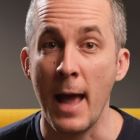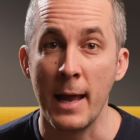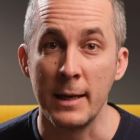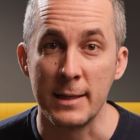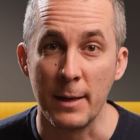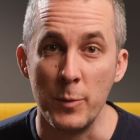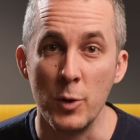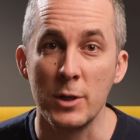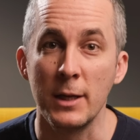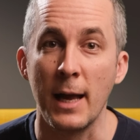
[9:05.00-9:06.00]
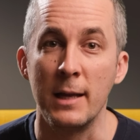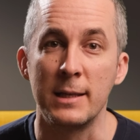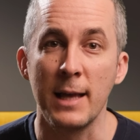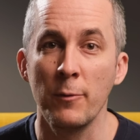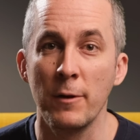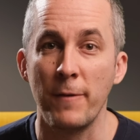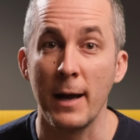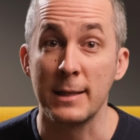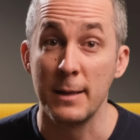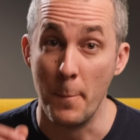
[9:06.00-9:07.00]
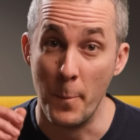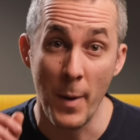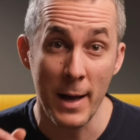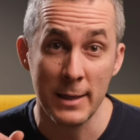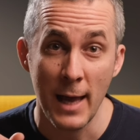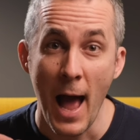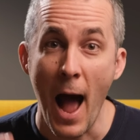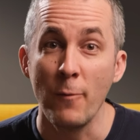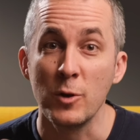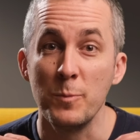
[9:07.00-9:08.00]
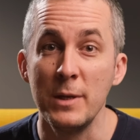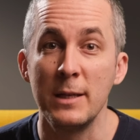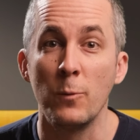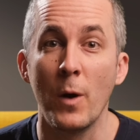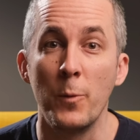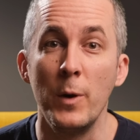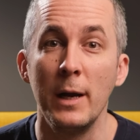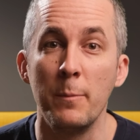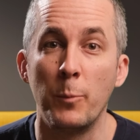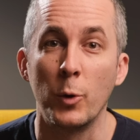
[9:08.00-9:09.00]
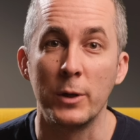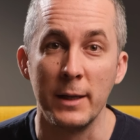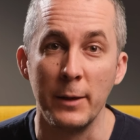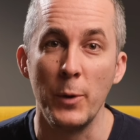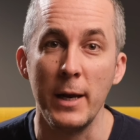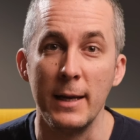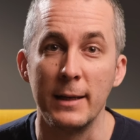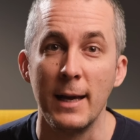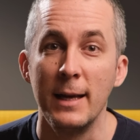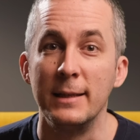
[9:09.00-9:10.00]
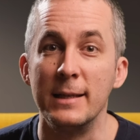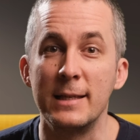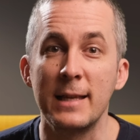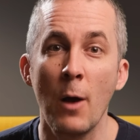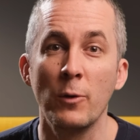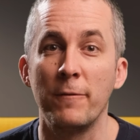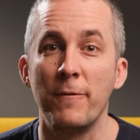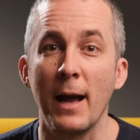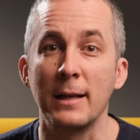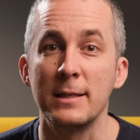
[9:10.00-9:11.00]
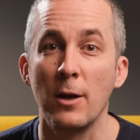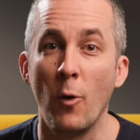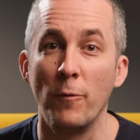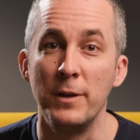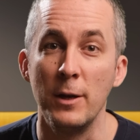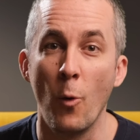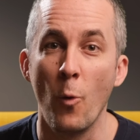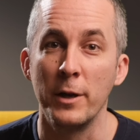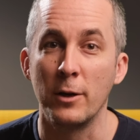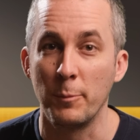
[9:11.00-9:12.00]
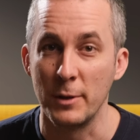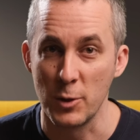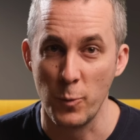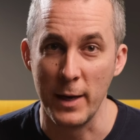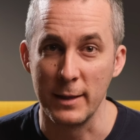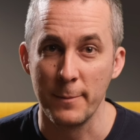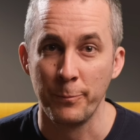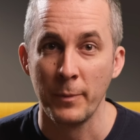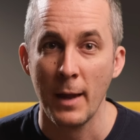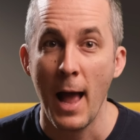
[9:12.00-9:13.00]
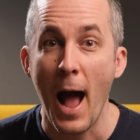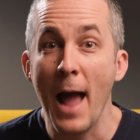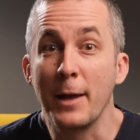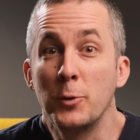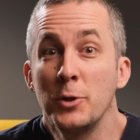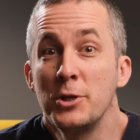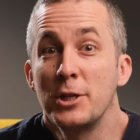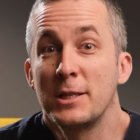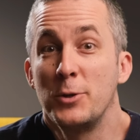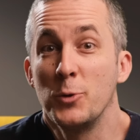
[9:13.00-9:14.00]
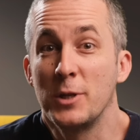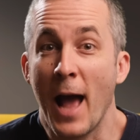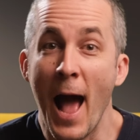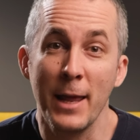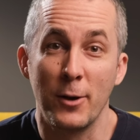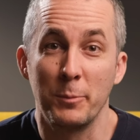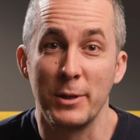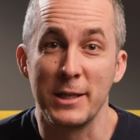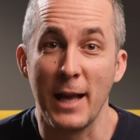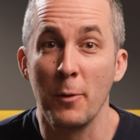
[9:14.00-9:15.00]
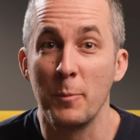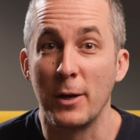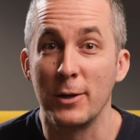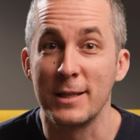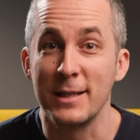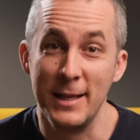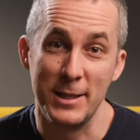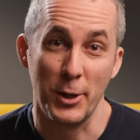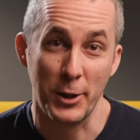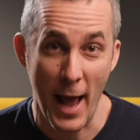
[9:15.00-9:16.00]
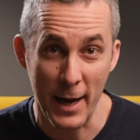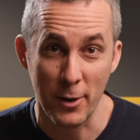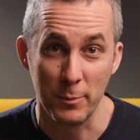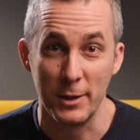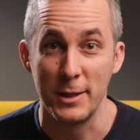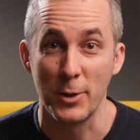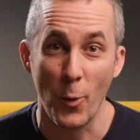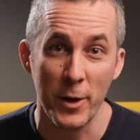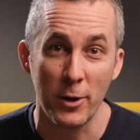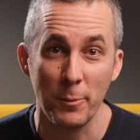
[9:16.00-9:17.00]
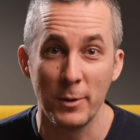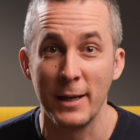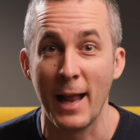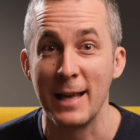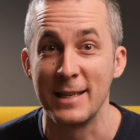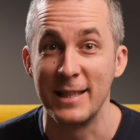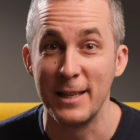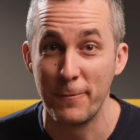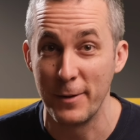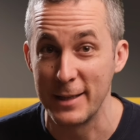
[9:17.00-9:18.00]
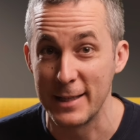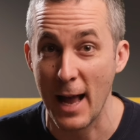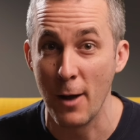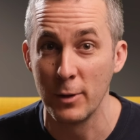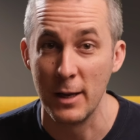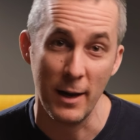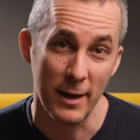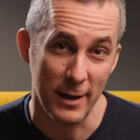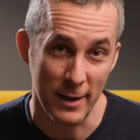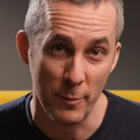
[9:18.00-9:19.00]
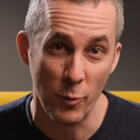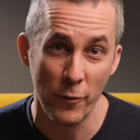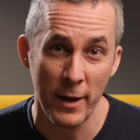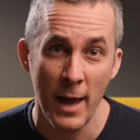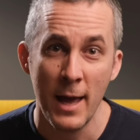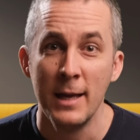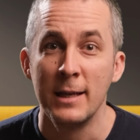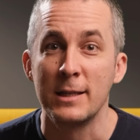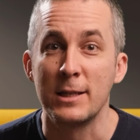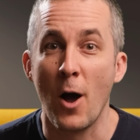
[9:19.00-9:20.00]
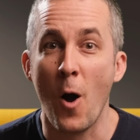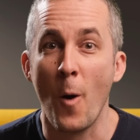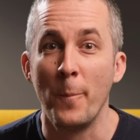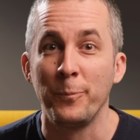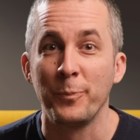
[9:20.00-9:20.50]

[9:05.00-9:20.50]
added some music and sound effects, but I was missing one really important ingredient, the sound effects of the Ornithopter's wings. I couldn't just use a helicopter sound because it's not helicopter, it's Ornithopter, it has different sound in the movie, so